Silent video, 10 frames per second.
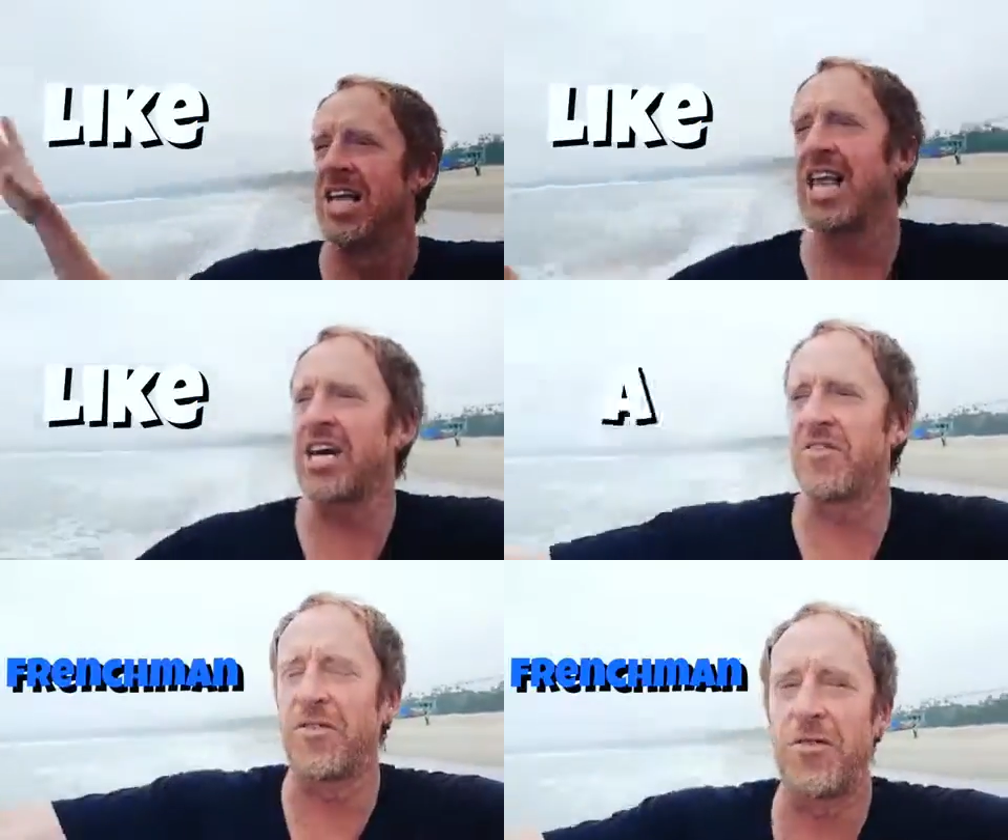
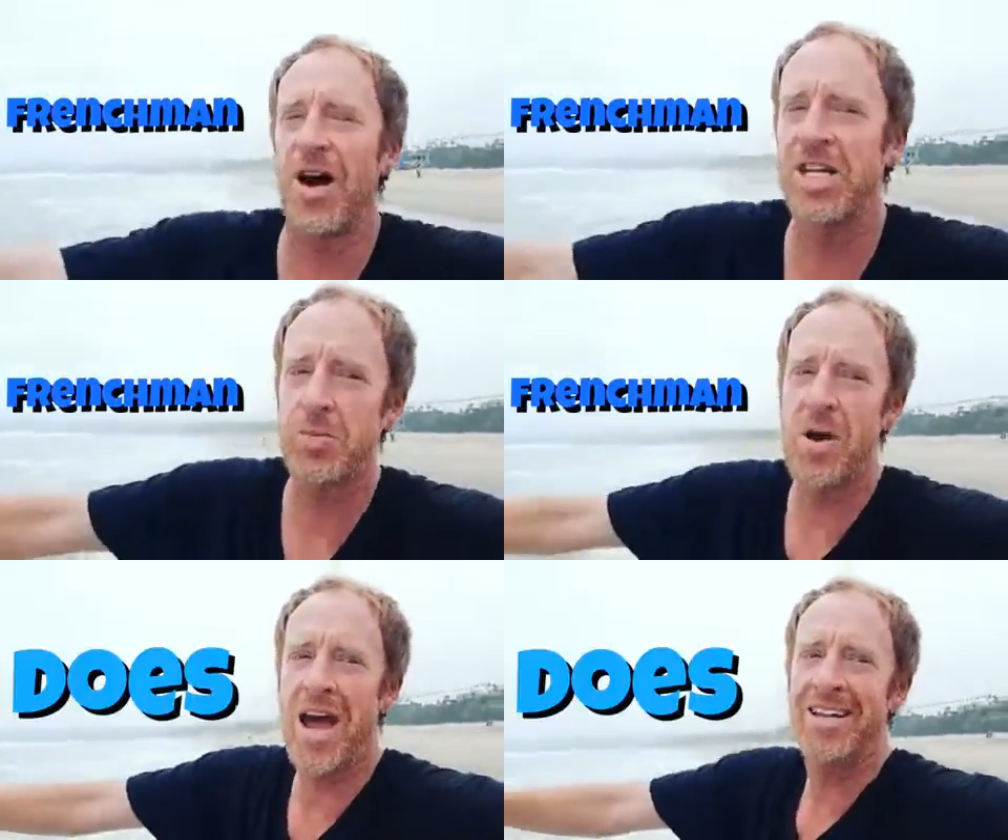like a
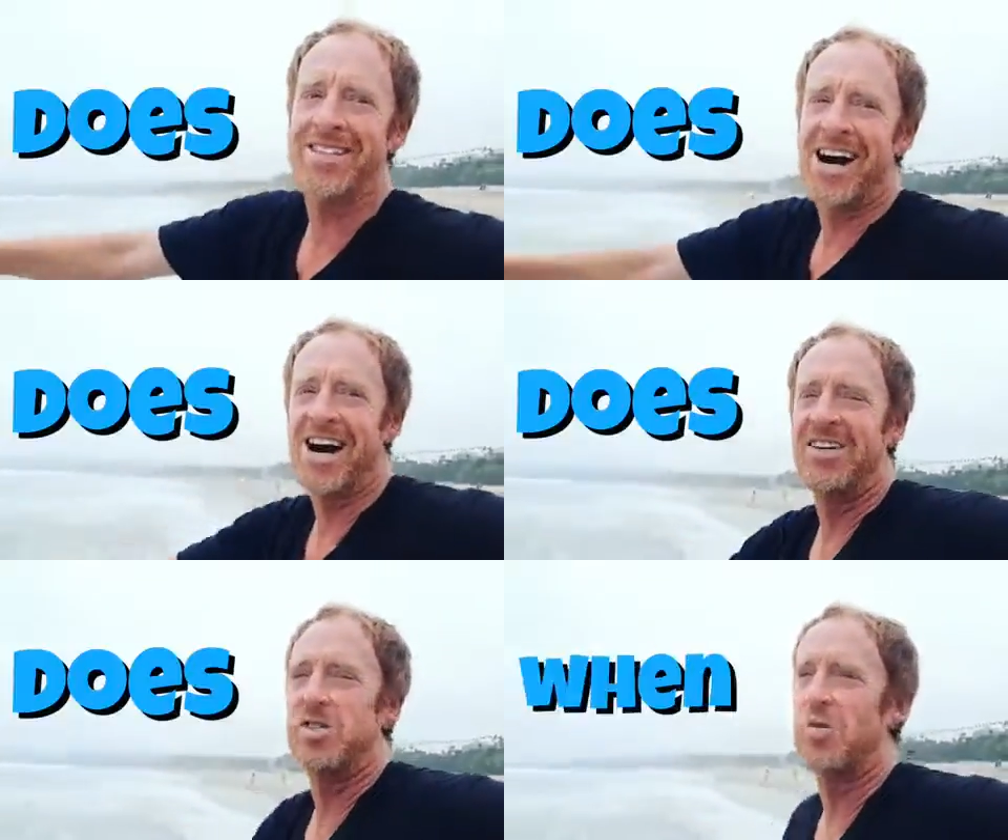Frenchman
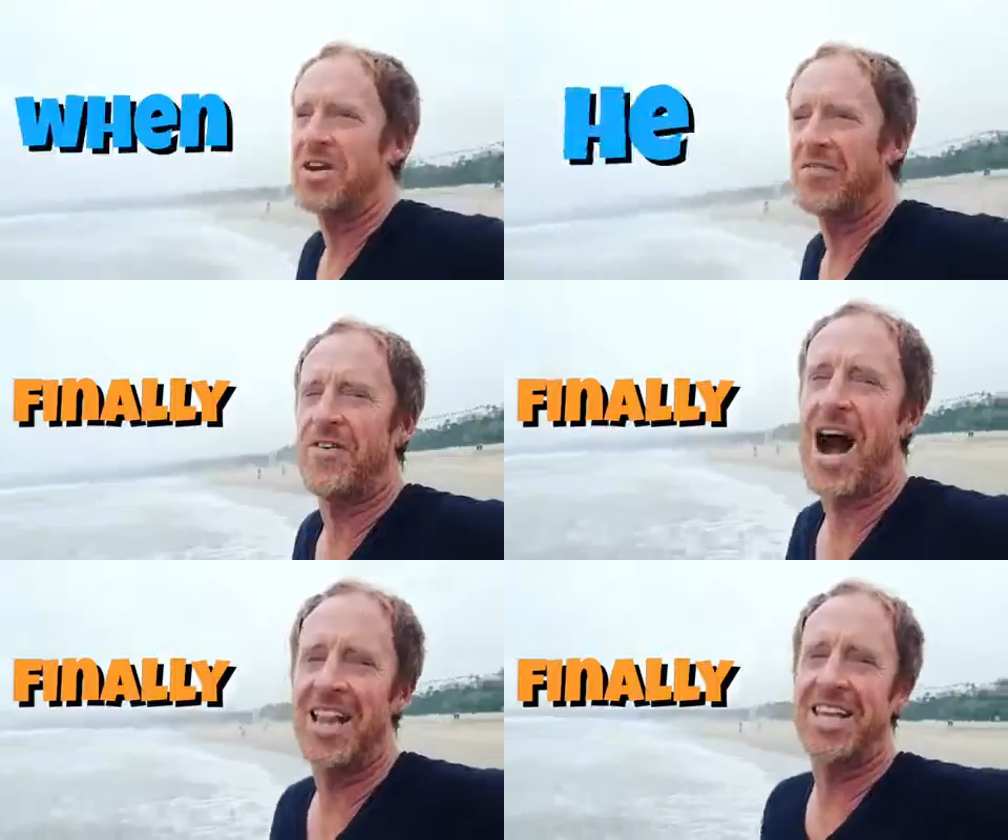does when he
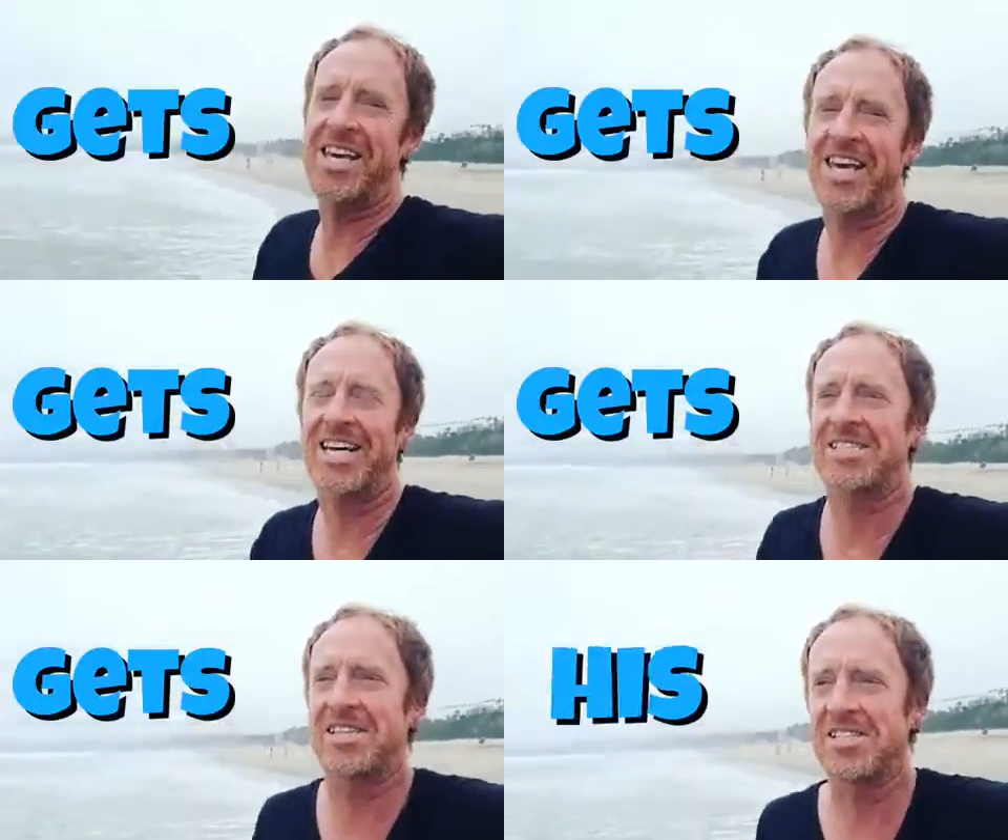finally
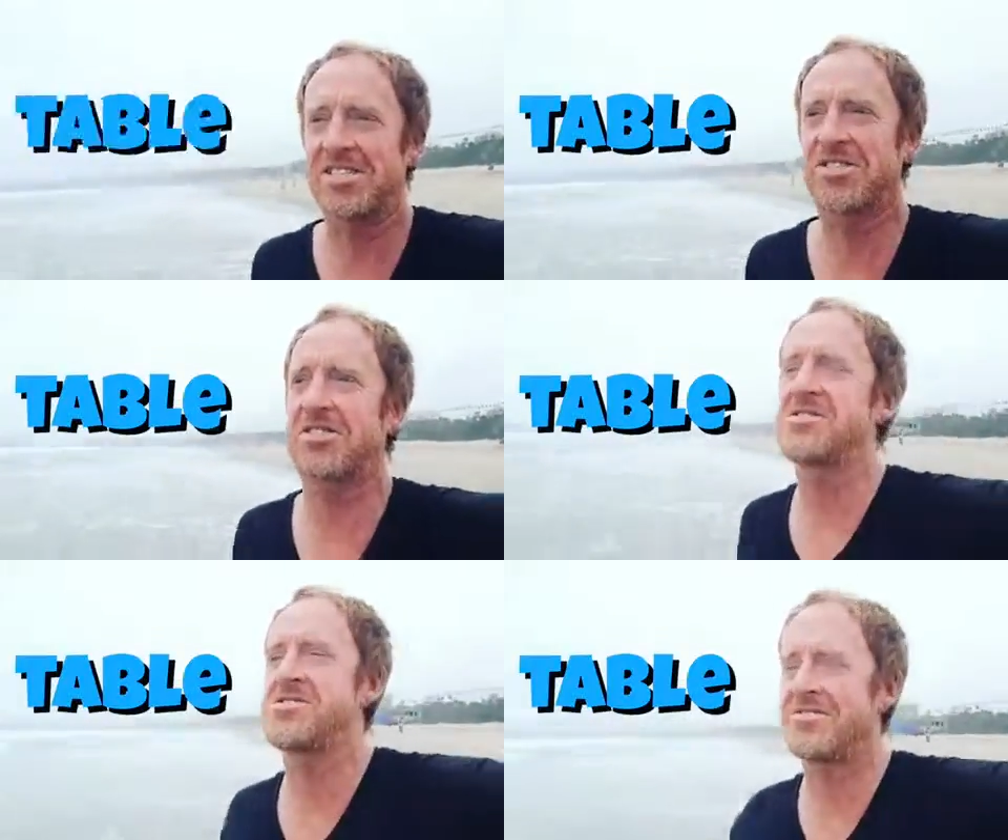gets his
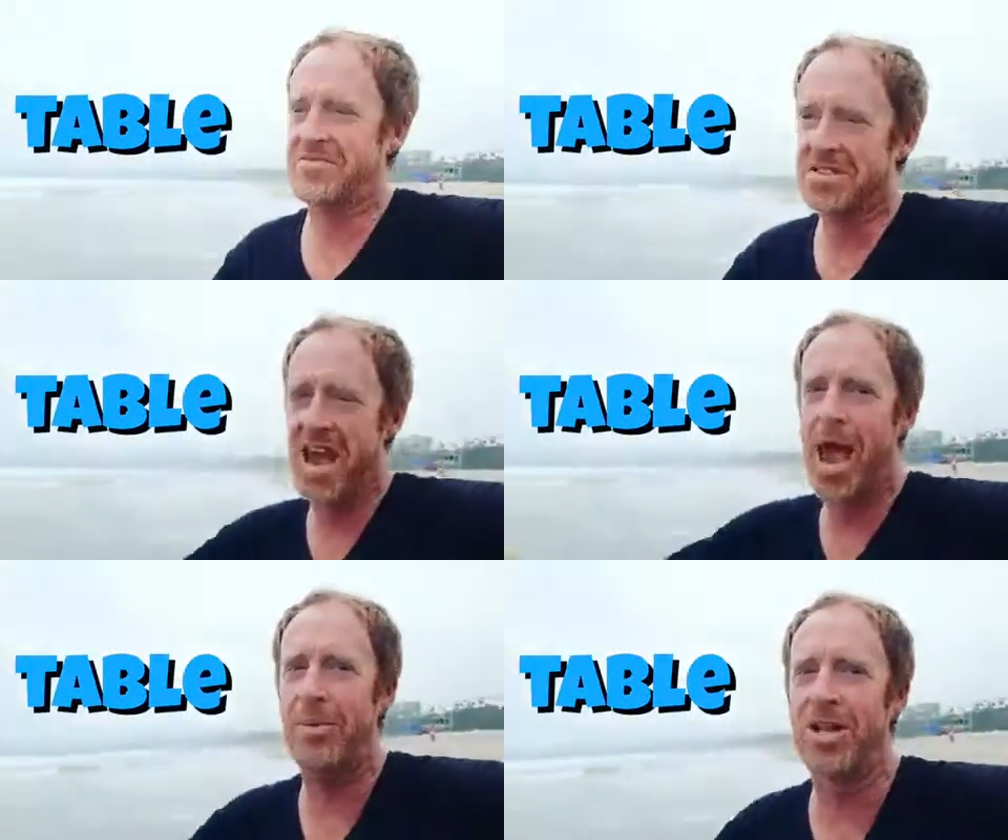
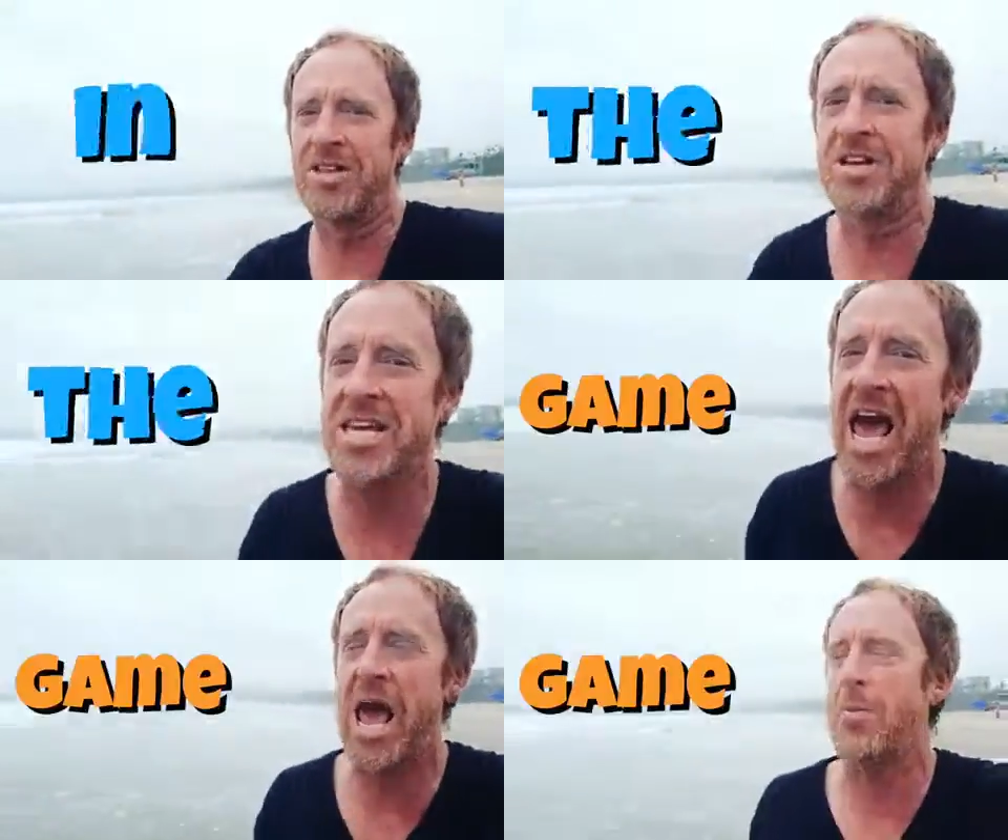table in the
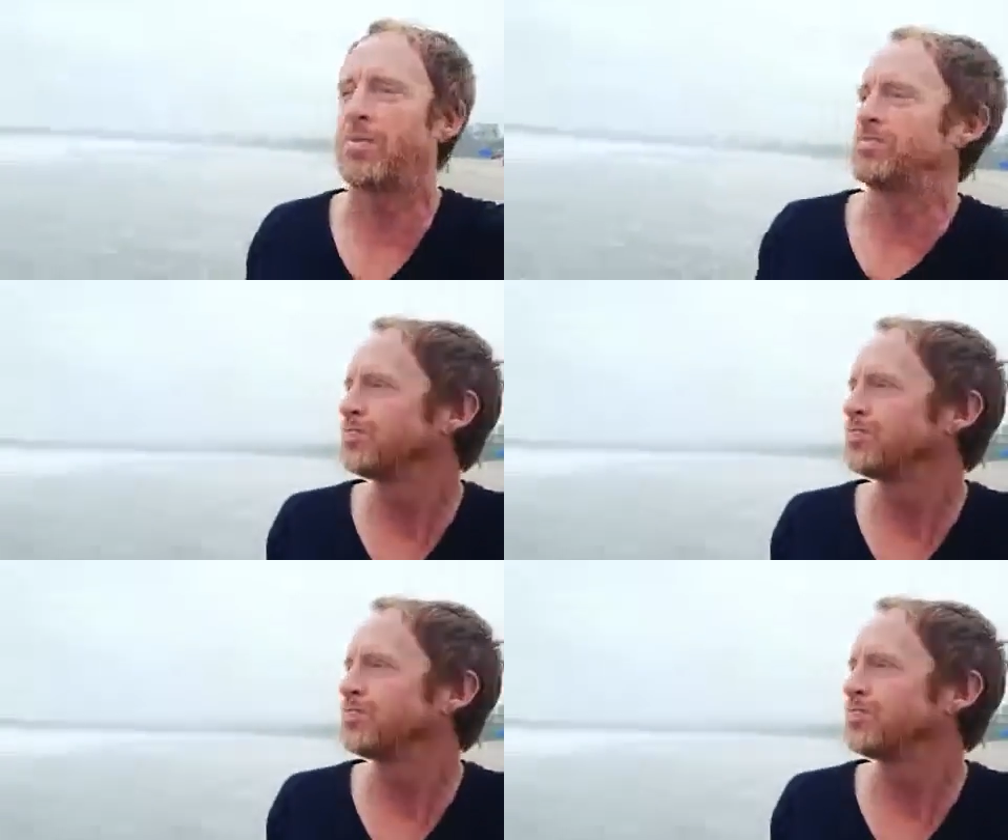game.